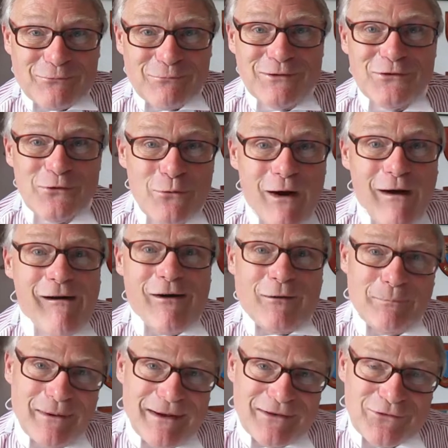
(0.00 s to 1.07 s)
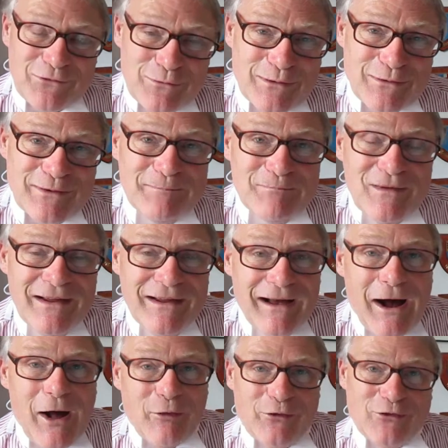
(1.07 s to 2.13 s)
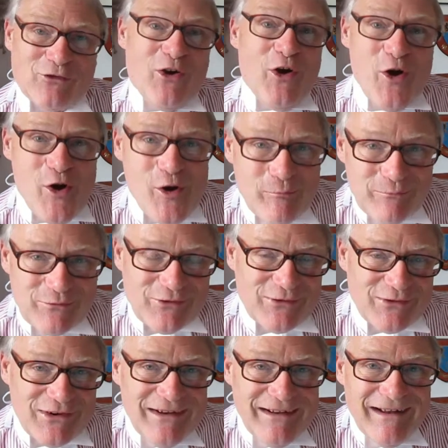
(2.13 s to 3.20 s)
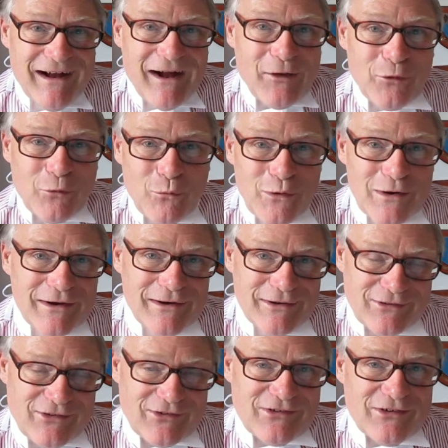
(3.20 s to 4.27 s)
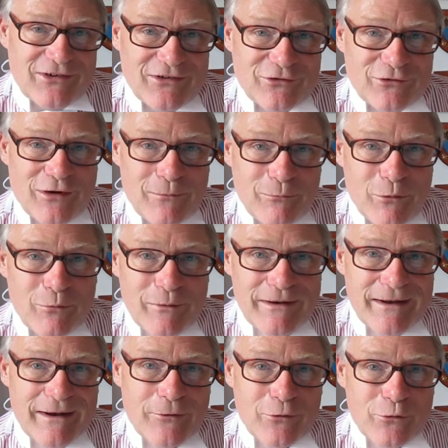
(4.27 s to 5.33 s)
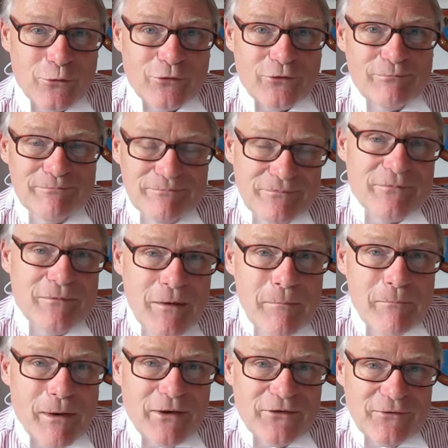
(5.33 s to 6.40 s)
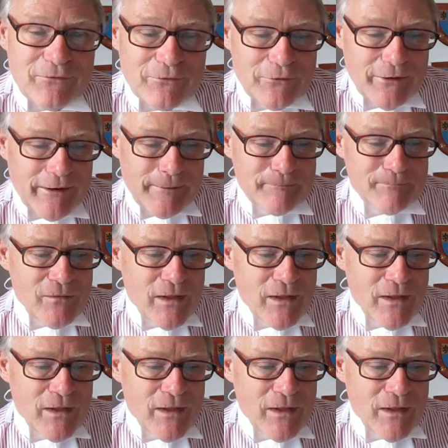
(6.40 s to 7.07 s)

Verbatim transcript: we do hark back to other, other terms and other words to describe what we now call by a different name.